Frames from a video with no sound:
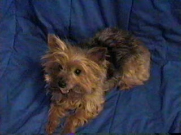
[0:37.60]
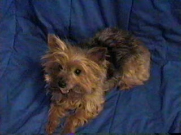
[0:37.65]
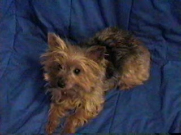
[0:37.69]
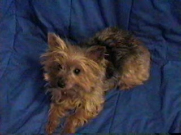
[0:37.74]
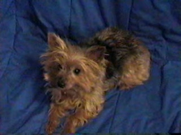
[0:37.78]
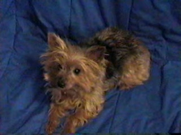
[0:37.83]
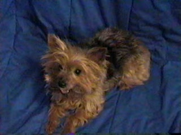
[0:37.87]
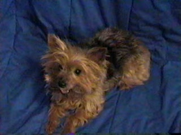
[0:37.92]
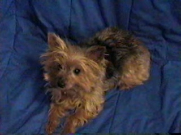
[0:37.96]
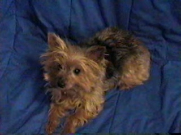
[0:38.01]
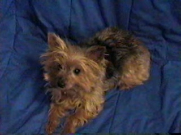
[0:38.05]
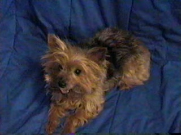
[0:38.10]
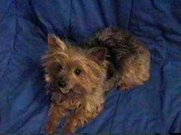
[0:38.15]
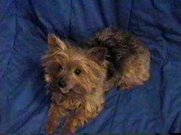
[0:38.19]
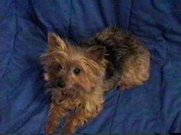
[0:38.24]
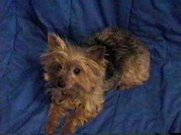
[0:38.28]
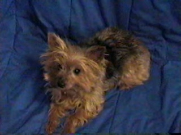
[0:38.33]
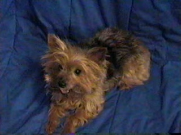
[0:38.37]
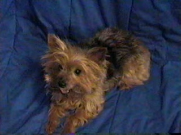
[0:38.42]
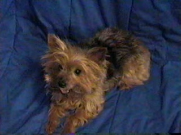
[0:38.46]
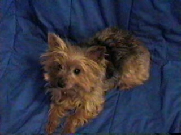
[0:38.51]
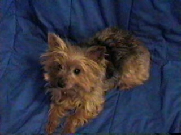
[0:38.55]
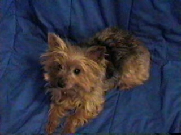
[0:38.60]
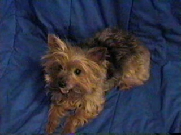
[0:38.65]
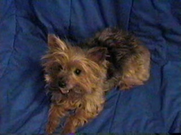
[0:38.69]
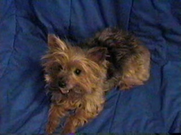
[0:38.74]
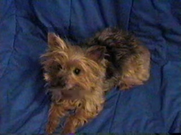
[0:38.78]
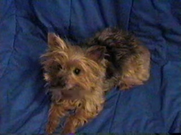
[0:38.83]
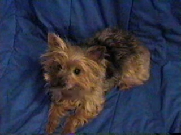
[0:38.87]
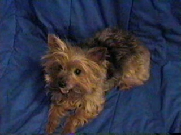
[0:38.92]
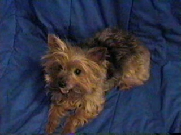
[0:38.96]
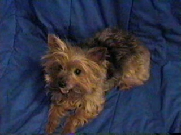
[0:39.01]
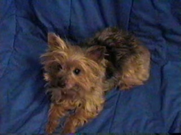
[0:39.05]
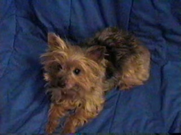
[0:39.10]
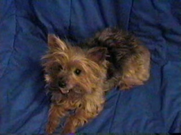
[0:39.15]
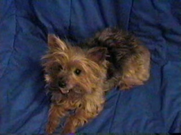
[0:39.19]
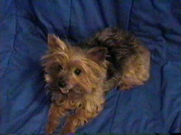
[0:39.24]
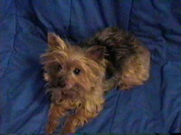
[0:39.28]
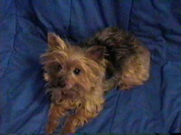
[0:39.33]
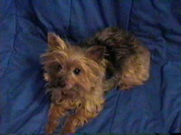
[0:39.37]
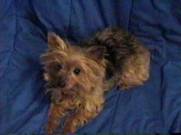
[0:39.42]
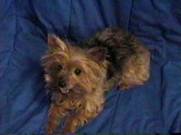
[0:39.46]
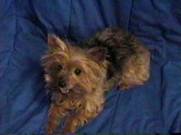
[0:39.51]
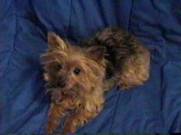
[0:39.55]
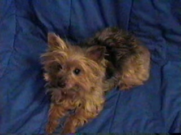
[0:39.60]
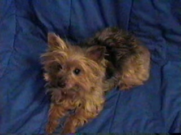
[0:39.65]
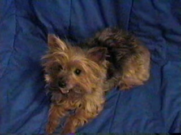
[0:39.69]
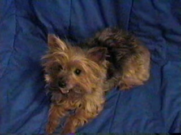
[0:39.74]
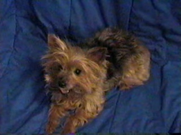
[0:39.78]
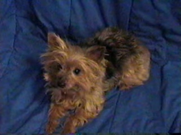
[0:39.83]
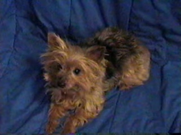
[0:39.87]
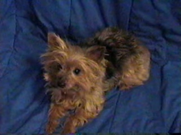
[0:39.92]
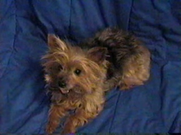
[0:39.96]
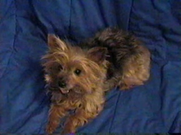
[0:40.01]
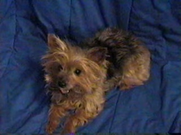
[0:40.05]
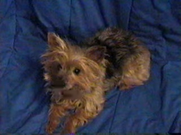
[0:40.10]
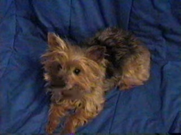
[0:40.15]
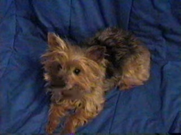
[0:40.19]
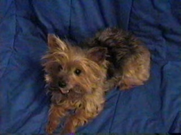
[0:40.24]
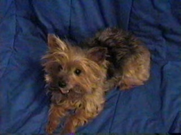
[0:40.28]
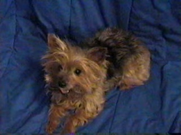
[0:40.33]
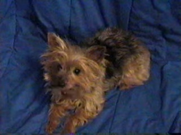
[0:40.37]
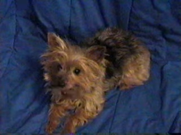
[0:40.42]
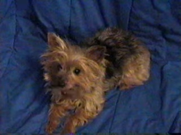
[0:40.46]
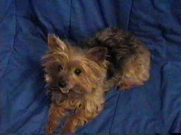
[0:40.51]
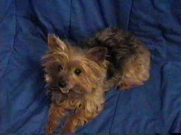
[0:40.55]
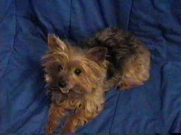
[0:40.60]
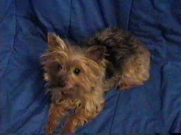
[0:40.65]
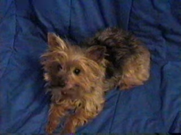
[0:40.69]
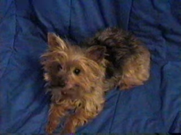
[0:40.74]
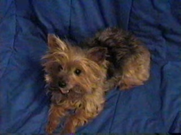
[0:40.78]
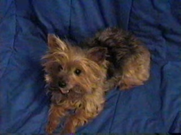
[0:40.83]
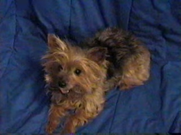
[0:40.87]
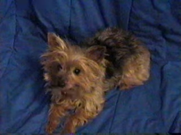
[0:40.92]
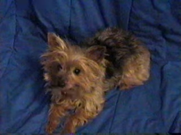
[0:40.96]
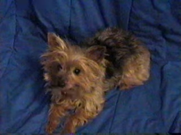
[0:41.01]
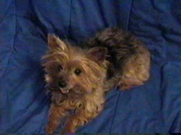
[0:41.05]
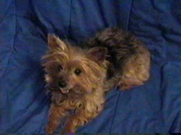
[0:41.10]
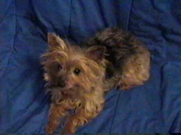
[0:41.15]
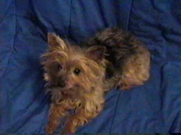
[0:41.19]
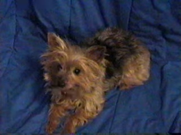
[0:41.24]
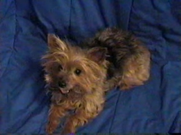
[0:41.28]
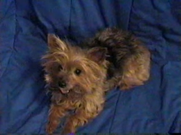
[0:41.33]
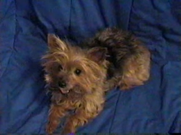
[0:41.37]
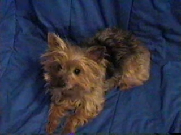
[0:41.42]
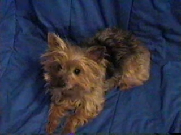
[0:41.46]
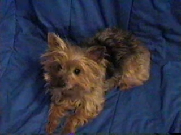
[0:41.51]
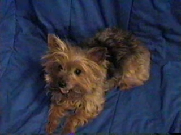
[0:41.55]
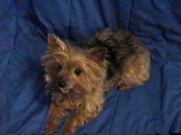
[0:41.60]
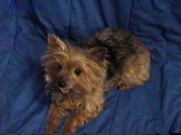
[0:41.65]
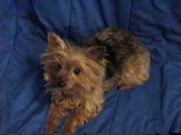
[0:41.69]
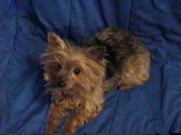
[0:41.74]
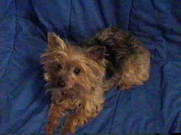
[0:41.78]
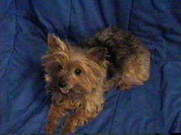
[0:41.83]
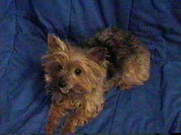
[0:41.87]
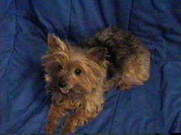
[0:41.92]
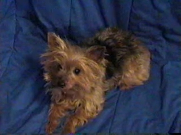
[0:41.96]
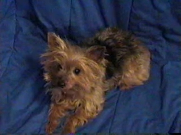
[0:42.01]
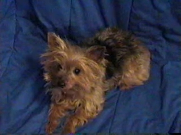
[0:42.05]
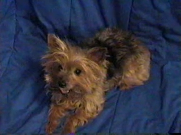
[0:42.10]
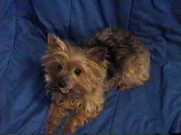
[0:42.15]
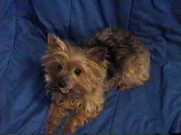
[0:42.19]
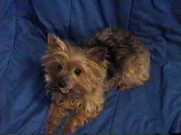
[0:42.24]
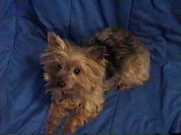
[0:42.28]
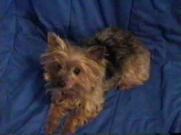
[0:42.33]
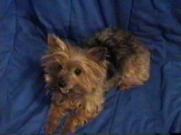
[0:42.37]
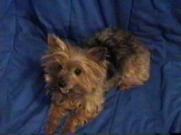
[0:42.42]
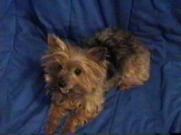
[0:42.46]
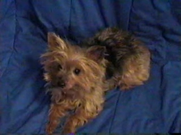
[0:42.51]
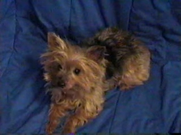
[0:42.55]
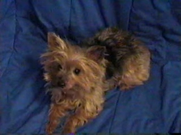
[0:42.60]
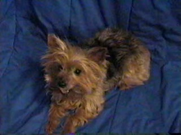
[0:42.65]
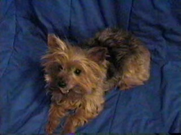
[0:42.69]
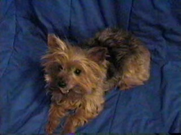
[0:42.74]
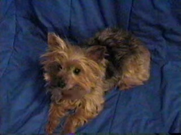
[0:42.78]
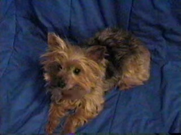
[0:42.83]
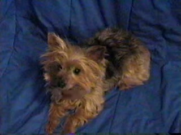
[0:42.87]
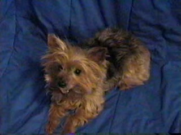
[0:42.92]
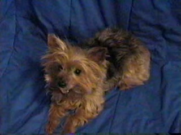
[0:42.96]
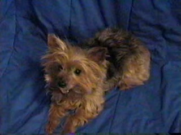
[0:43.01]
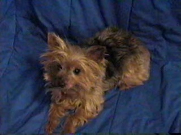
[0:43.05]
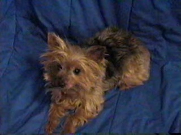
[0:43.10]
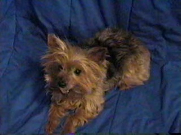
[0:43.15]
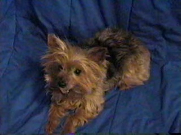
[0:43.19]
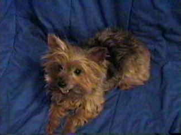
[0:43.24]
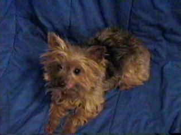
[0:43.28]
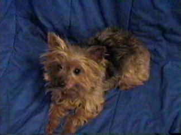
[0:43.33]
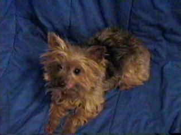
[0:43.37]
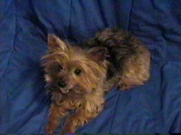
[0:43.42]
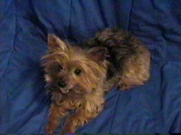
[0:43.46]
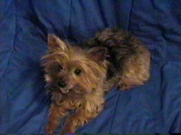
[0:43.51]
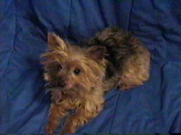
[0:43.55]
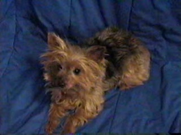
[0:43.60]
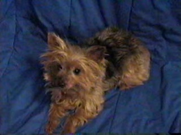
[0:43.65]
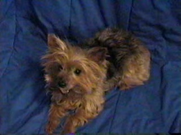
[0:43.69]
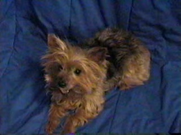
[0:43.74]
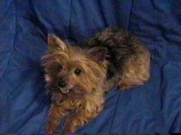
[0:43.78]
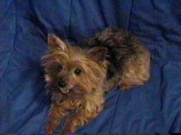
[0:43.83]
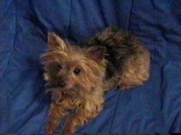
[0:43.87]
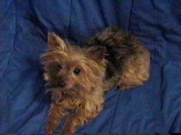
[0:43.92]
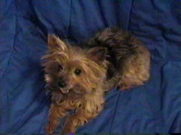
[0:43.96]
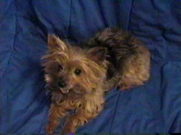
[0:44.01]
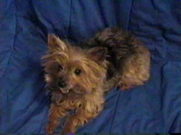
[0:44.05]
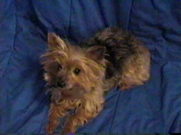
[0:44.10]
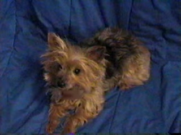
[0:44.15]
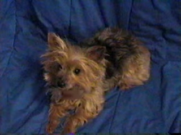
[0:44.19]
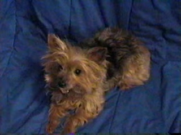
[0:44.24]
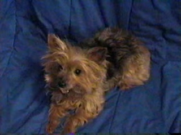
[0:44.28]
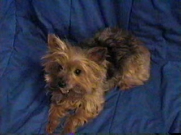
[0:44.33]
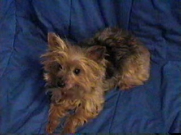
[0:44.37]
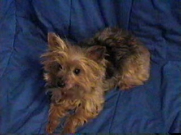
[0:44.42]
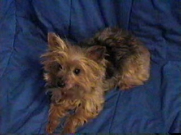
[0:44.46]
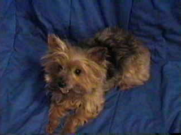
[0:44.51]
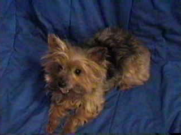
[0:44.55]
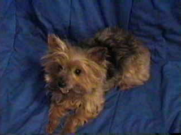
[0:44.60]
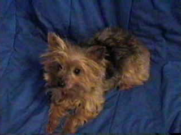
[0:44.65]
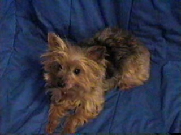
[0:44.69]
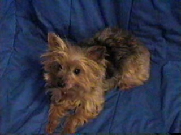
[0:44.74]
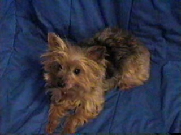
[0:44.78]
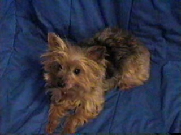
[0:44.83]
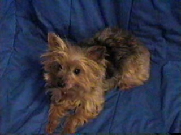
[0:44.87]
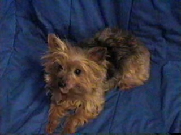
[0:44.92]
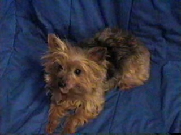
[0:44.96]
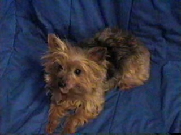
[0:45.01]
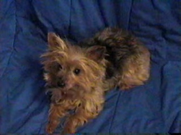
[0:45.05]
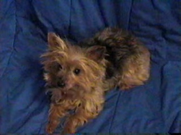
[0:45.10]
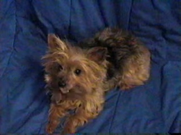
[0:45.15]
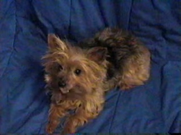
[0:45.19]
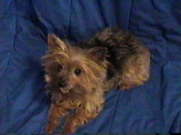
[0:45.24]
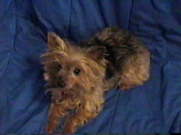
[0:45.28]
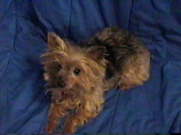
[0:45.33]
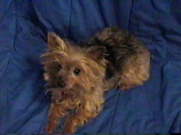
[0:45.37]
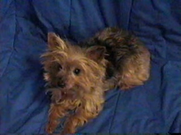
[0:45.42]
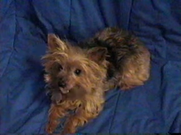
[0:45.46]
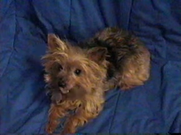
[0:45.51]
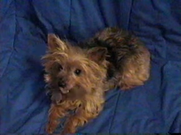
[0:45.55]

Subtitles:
[unreadable: no face in view]